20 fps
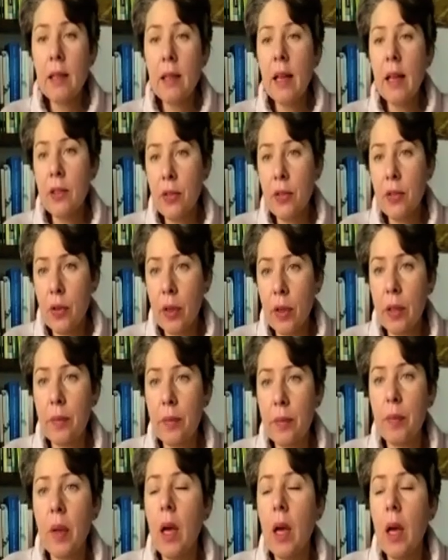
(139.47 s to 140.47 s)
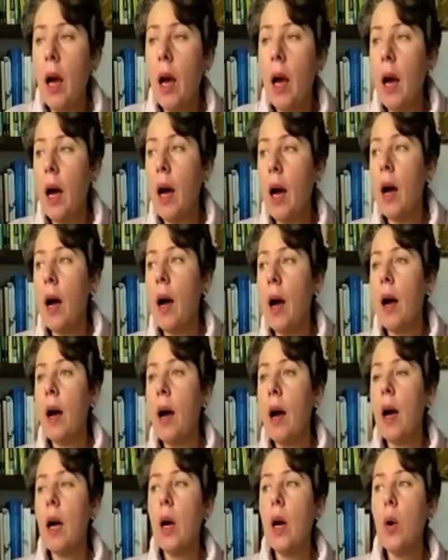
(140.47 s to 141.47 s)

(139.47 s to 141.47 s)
decluttering. Uh,